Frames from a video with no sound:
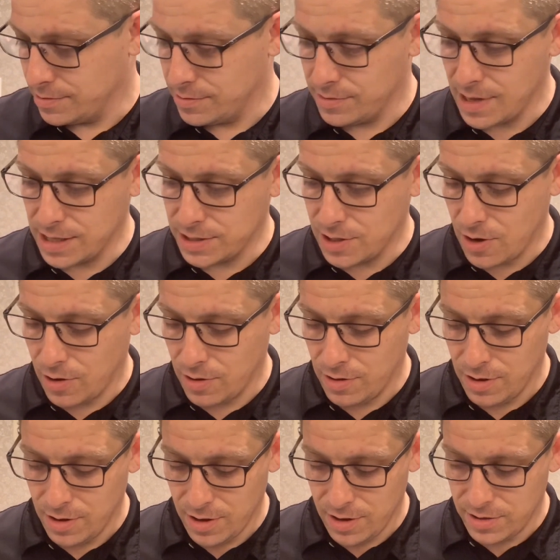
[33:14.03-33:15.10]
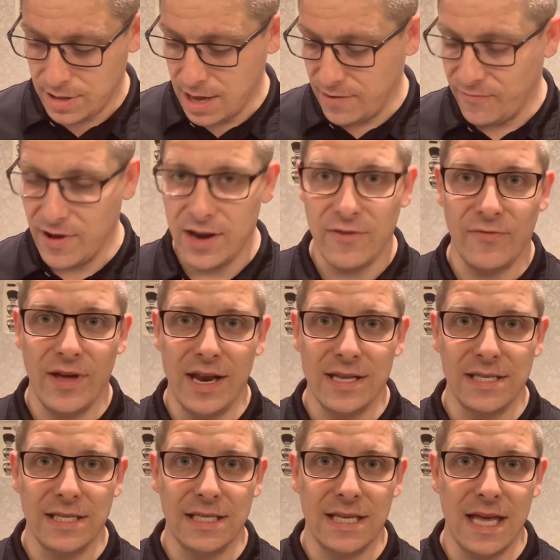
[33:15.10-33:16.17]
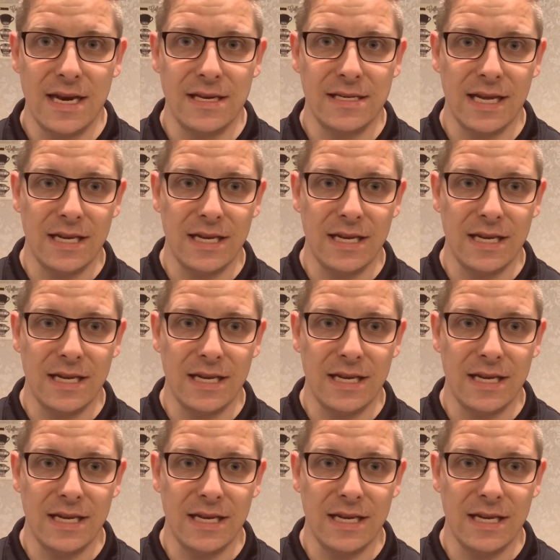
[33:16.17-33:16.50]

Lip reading: that's all. That Final Fantasy X and